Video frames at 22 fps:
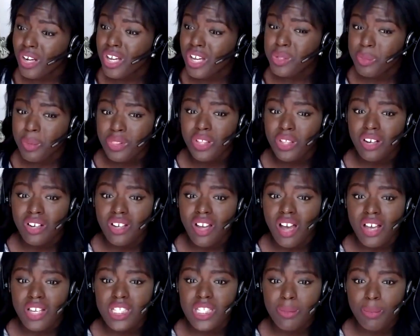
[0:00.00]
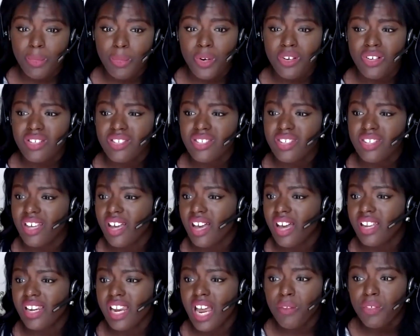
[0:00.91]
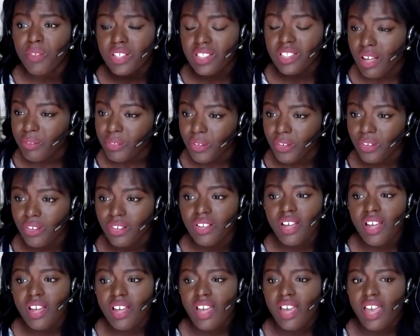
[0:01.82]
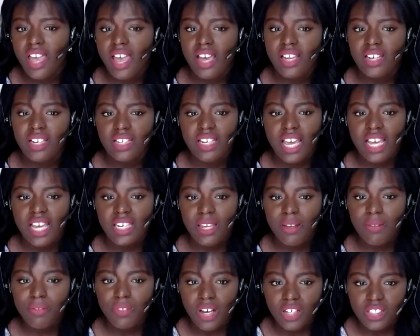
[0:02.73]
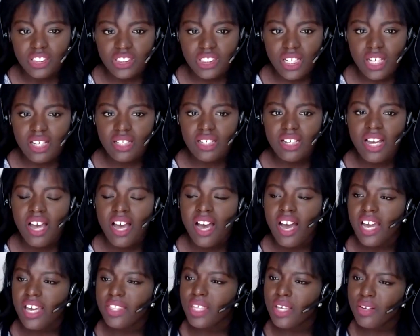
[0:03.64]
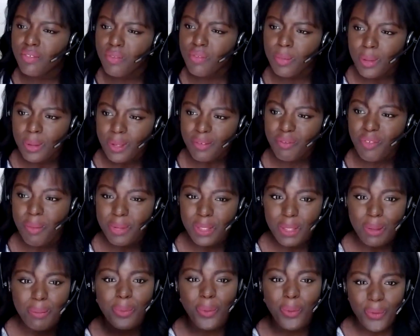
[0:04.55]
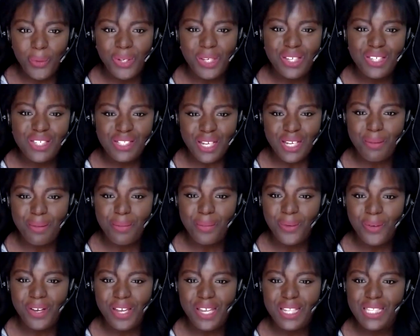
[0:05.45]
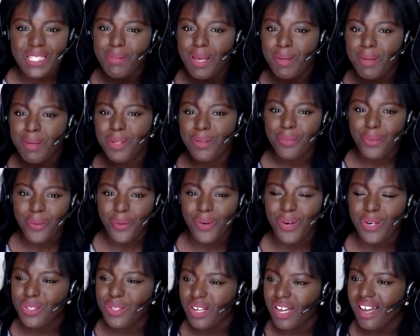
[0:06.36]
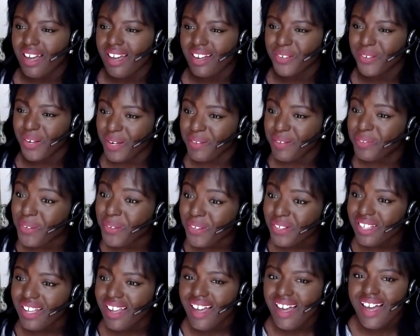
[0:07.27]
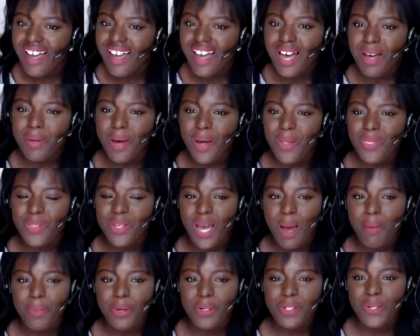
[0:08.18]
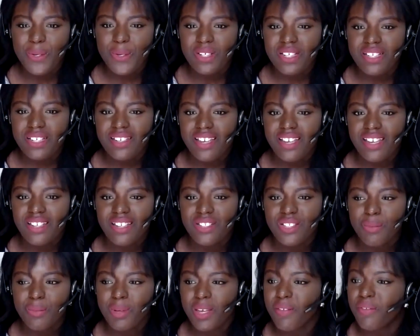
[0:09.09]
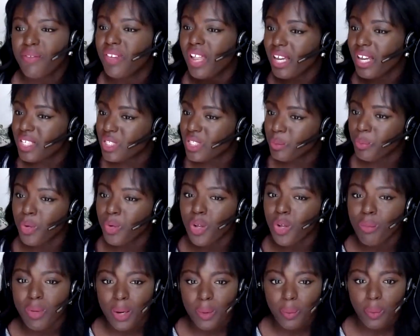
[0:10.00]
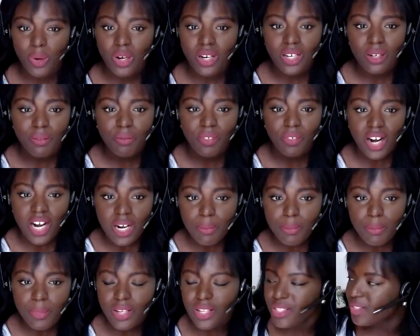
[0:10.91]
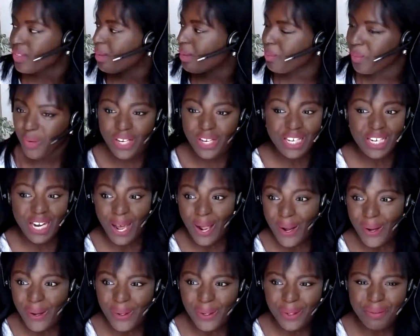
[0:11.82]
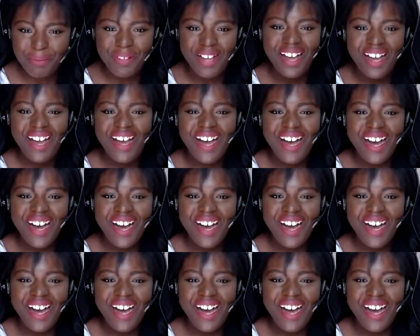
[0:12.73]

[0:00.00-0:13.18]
trust with our customers at every level and in any function. I think from an employee standpoint, it's made me more grateful about the opportunity to be flexible in my work environment. So I'm working at home,